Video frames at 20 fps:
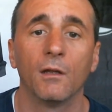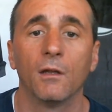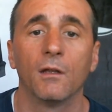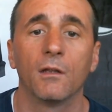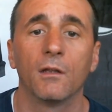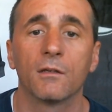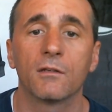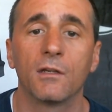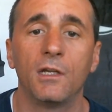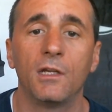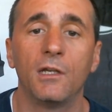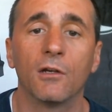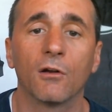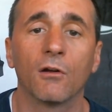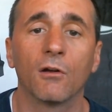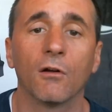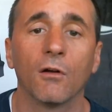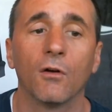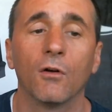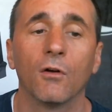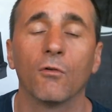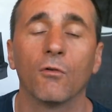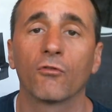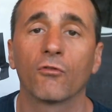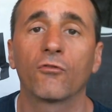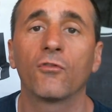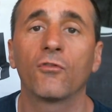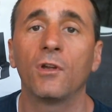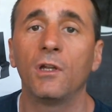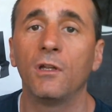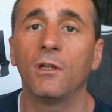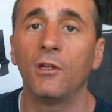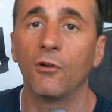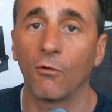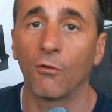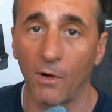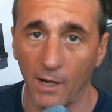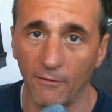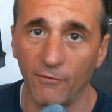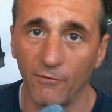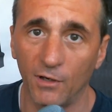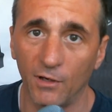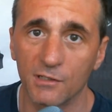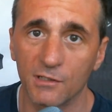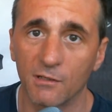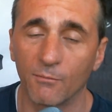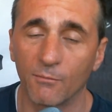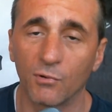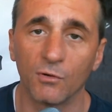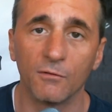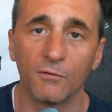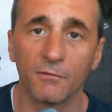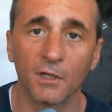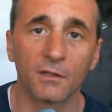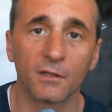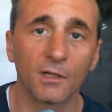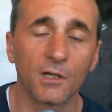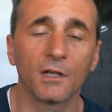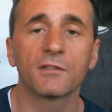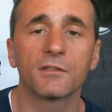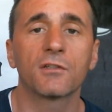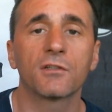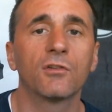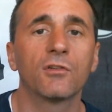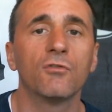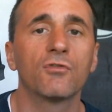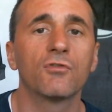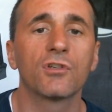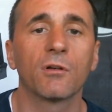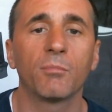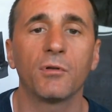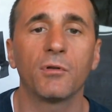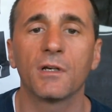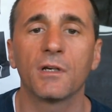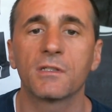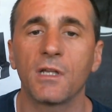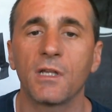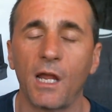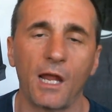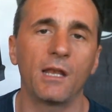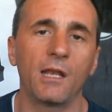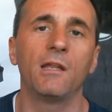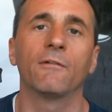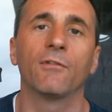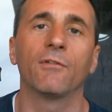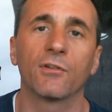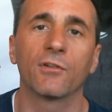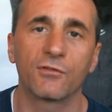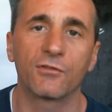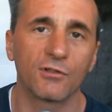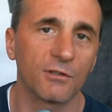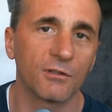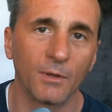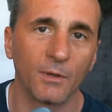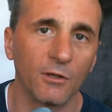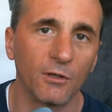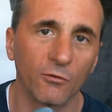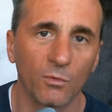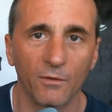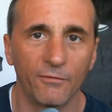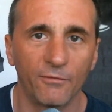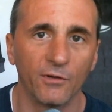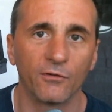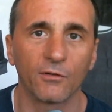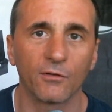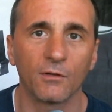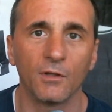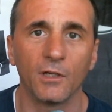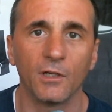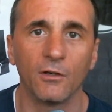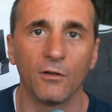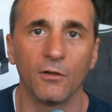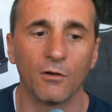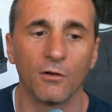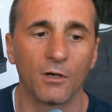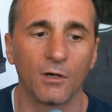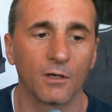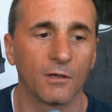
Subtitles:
to hear or see your evidence to prove that the Constitution applies to any of us just because we're physically in New York.